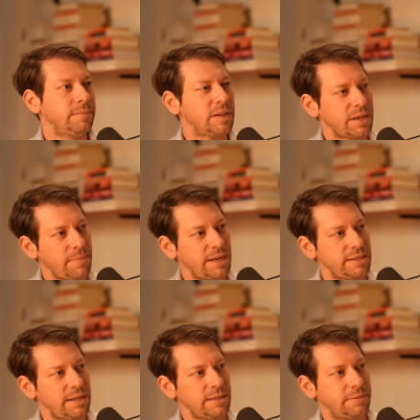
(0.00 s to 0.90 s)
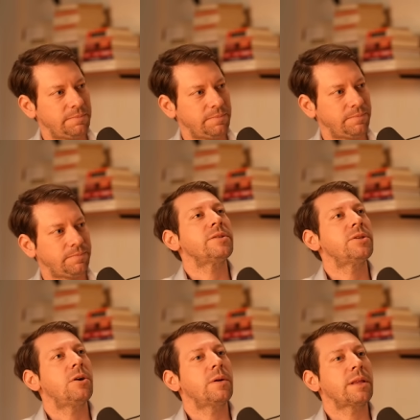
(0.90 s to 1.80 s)
Does that make sense?
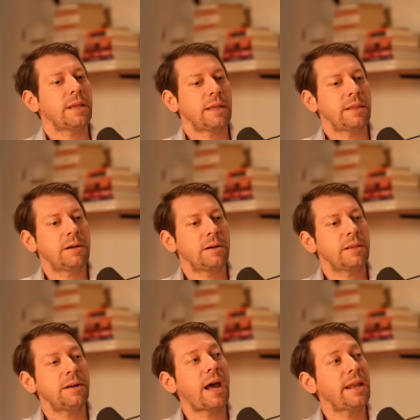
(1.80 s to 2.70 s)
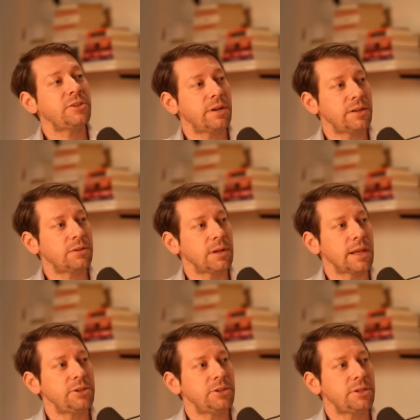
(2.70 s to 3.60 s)
So they're they're not entering into
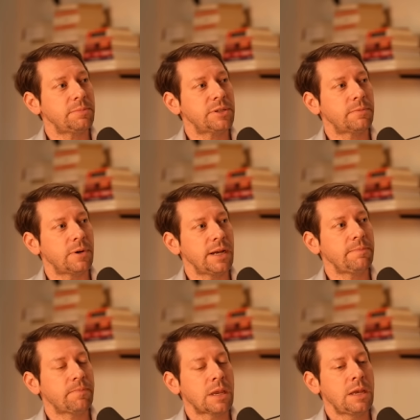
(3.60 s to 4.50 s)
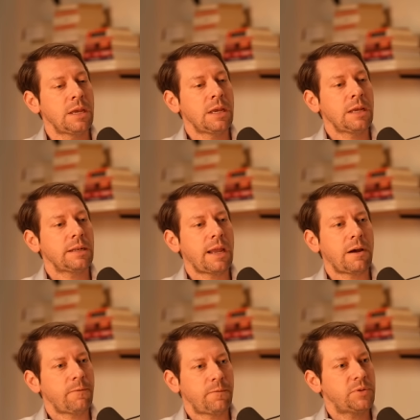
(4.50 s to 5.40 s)
relationships, right?
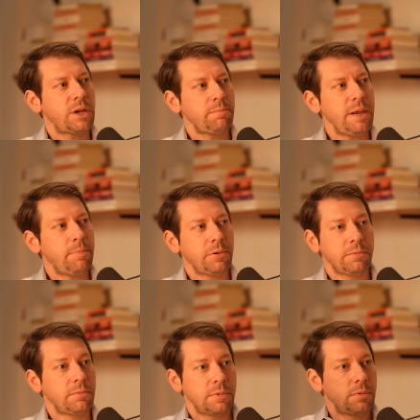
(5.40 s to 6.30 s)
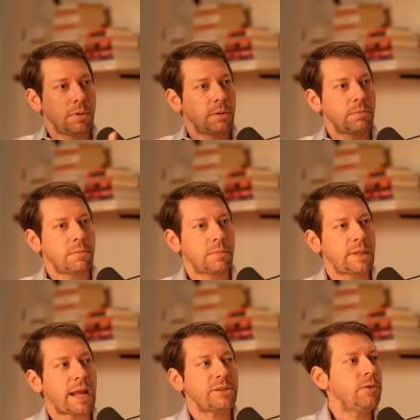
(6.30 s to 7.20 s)
Now, some people
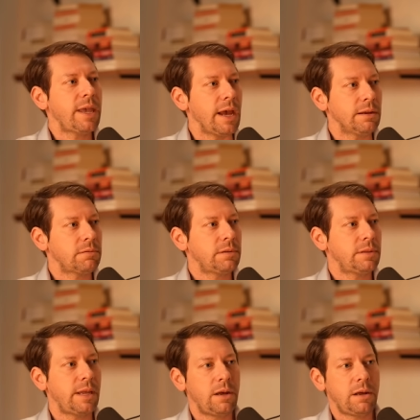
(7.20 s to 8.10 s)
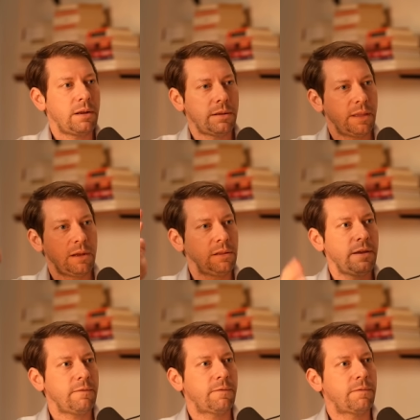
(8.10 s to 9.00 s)
that's okay. They'll they'll
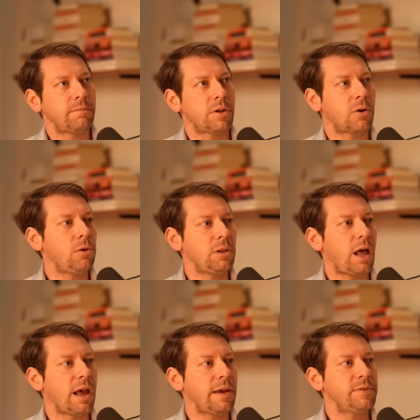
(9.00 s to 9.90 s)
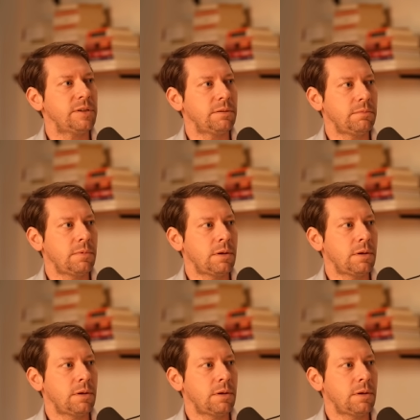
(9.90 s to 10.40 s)
live their whole lives and